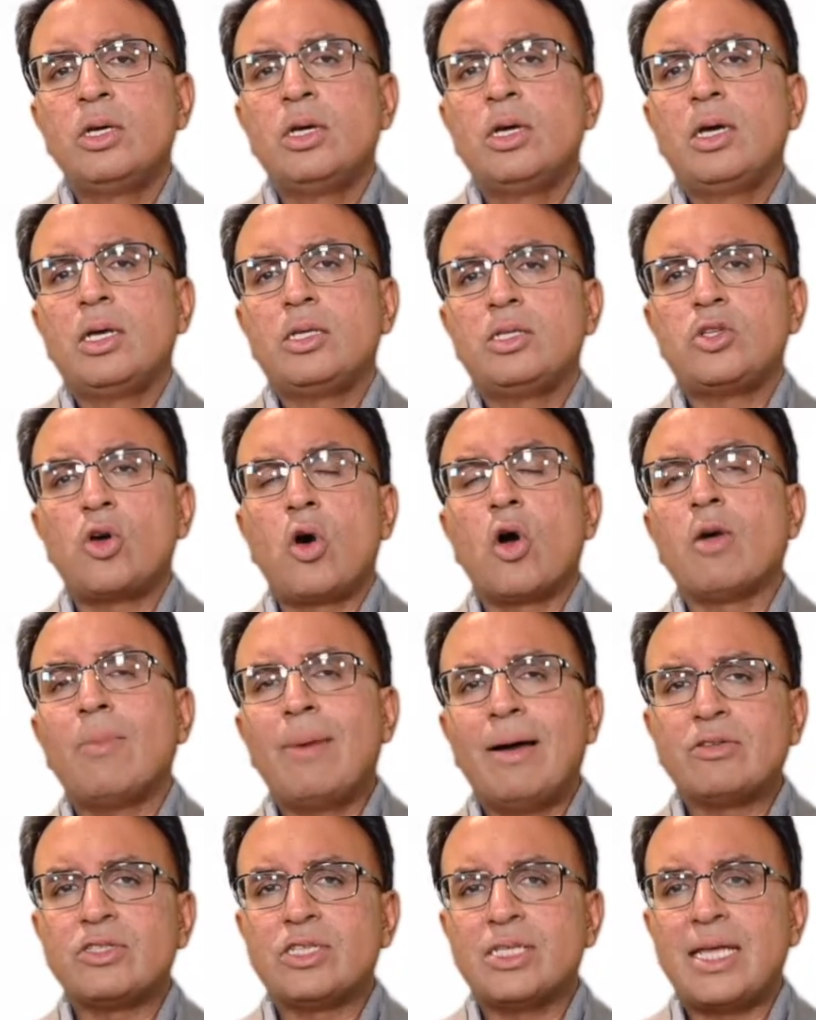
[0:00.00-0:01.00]
talk
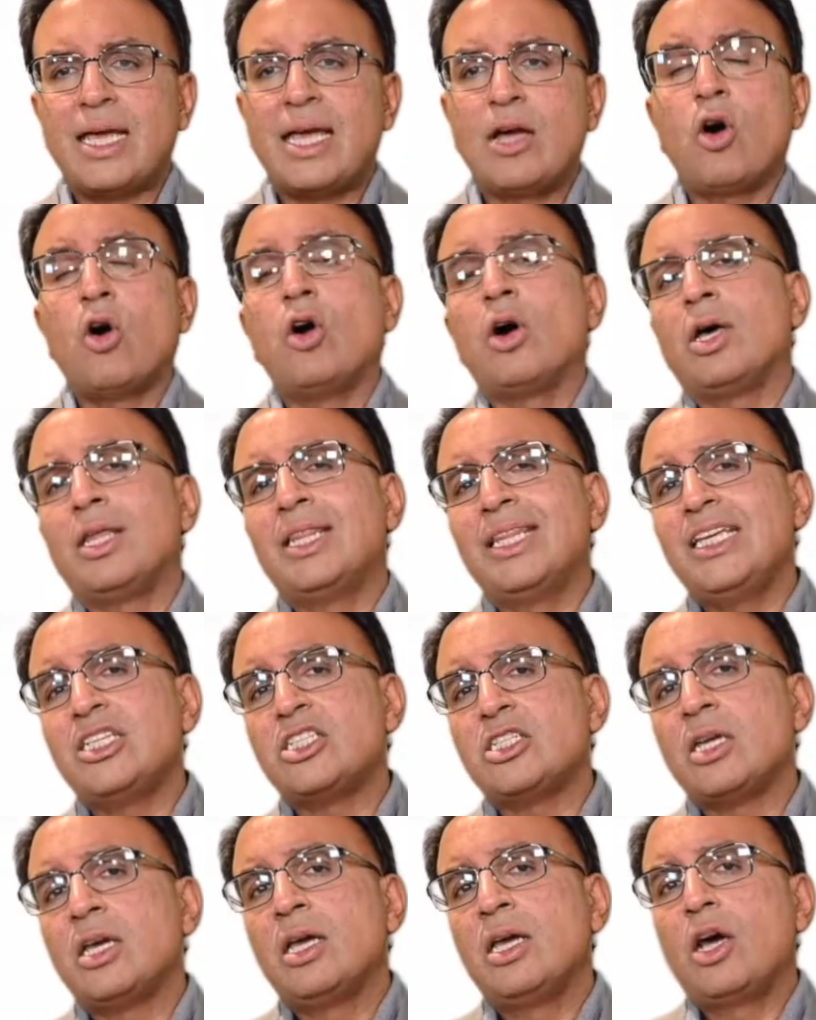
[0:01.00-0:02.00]
about today, or at
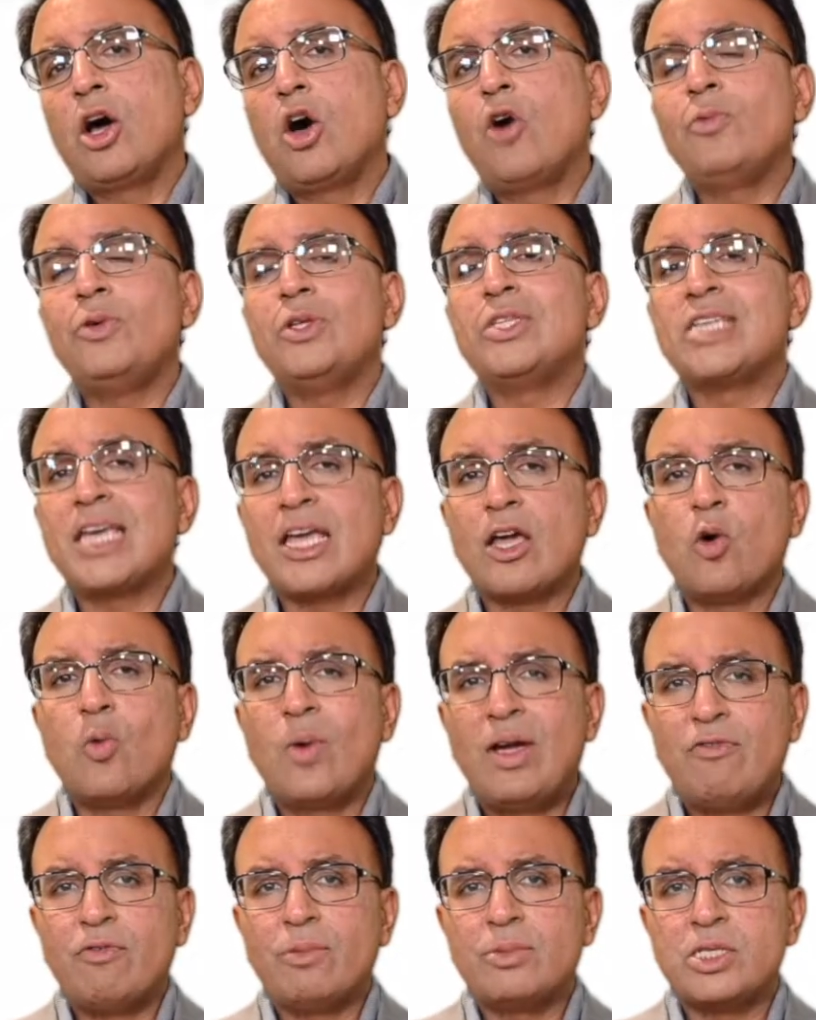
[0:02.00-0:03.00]
least hope you take away
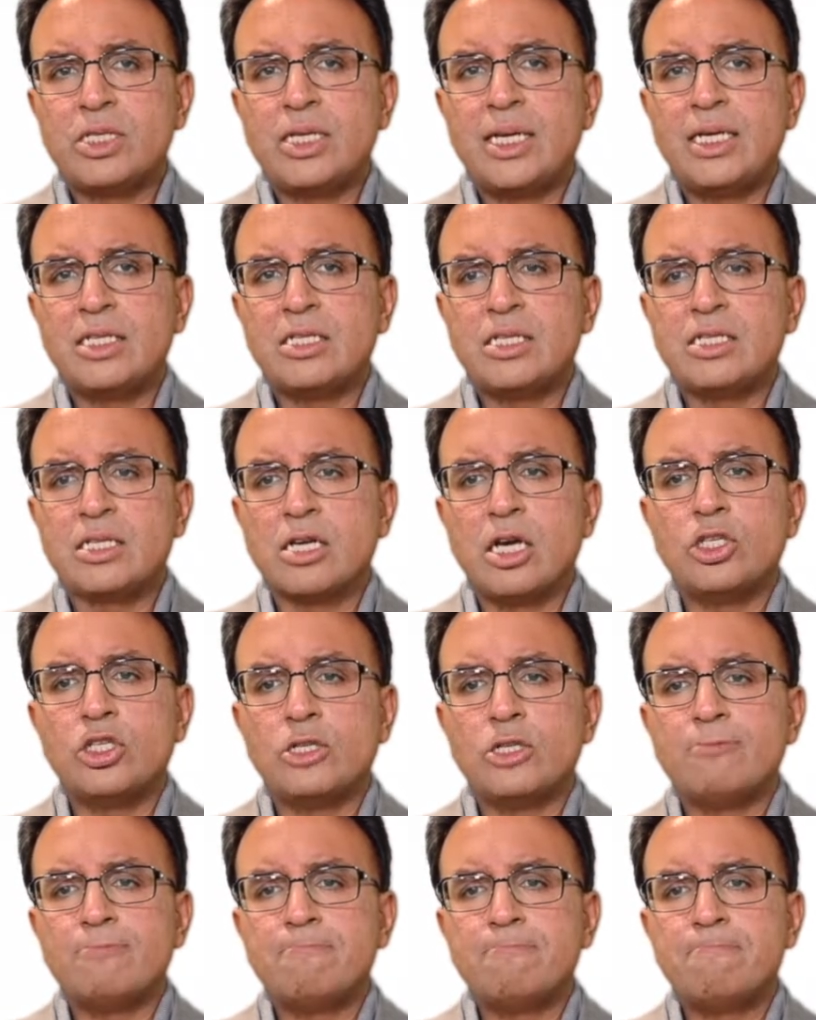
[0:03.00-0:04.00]
from today's discussion.